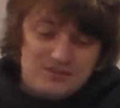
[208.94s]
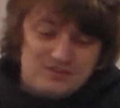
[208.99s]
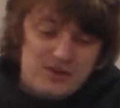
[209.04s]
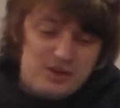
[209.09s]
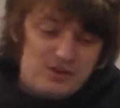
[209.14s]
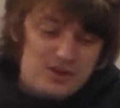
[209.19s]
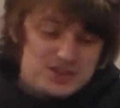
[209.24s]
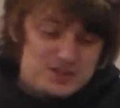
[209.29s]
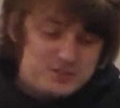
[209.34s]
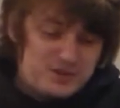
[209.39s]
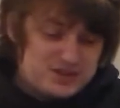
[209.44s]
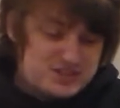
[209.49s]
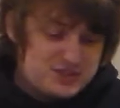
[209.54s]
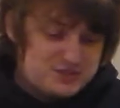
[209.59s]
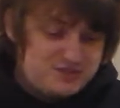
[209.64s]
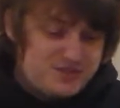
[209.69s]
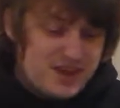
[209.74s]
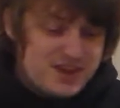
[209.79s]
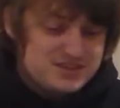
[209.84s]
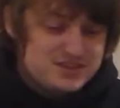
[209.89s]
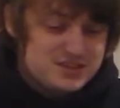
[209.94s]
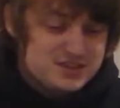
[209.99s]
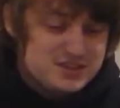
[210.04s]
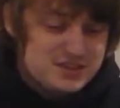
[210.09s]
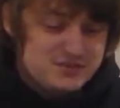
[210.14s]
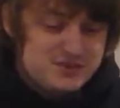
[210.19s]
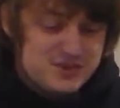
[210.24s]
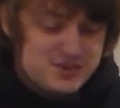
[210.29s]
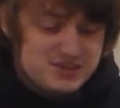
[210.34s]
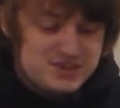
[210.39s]
Very expressive faces.
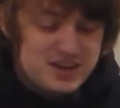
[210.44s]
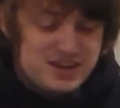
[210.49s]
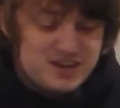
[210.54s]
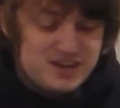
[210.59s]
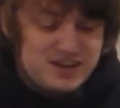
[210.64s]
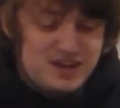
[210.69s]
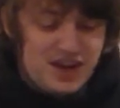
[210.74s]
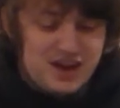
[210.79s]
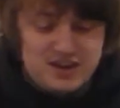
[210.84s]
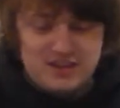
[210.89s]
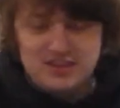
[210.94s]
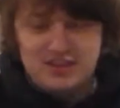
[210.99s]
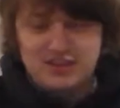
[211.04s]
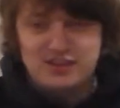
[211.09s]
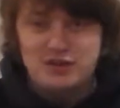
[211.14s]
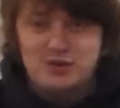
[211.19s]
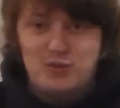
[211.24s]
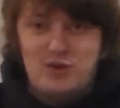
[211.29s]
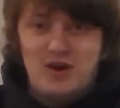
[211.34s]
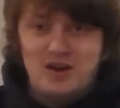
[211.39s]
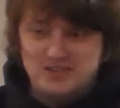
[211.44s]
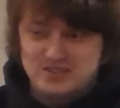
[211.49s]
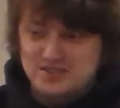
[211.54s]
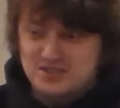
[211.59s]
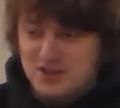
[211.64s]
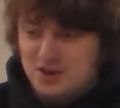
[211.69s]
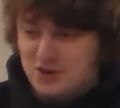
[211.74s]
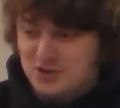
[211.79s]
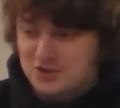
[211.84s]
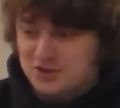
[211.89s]
If there's anything you'd want
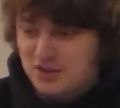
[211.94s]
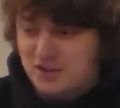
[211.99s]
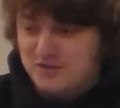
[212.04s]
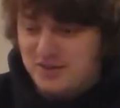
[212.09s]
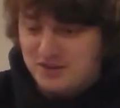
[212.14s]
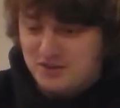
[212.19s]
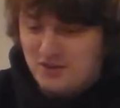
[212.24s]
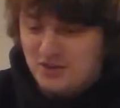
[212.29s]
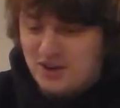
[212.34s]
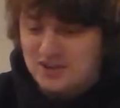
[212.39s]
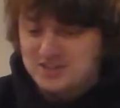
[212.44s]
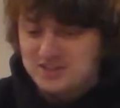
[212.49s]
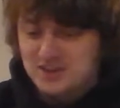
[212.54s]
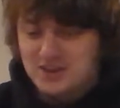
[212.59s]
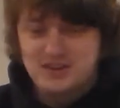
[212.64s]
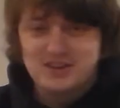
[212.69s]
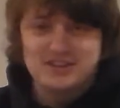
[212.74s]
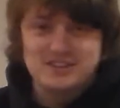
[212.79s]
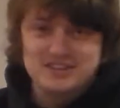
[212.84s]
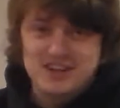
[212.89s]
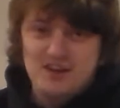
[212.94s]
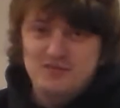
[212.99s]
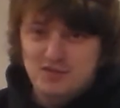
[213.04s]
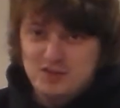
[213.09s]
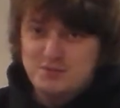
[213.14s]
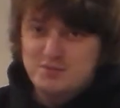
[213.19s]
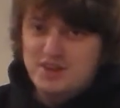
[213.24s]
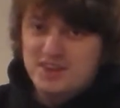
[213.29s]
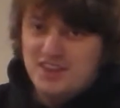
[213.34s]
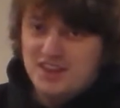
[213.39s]
stickers of in Crosscode, it'd
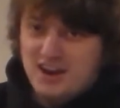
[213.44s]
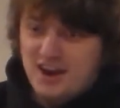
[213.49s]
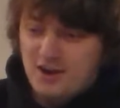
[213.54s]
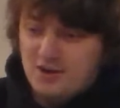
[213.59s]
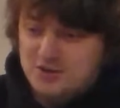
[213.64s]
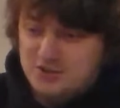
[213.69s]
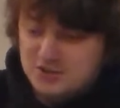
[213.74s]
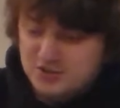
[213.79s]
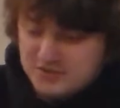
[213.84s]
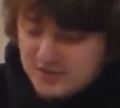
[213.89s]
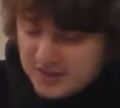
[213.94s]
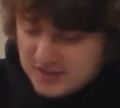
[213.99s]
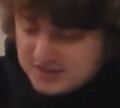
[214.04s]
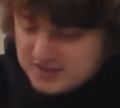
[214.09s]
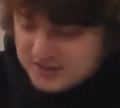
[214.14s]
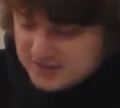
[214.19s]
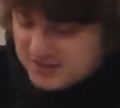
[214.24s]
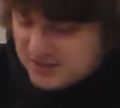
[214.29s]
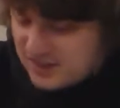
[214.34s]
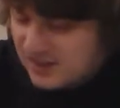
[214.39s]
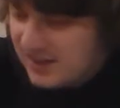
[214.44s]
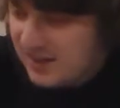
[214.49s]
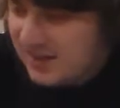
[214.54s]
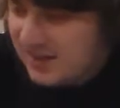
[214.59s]
definitely be the characters' faces.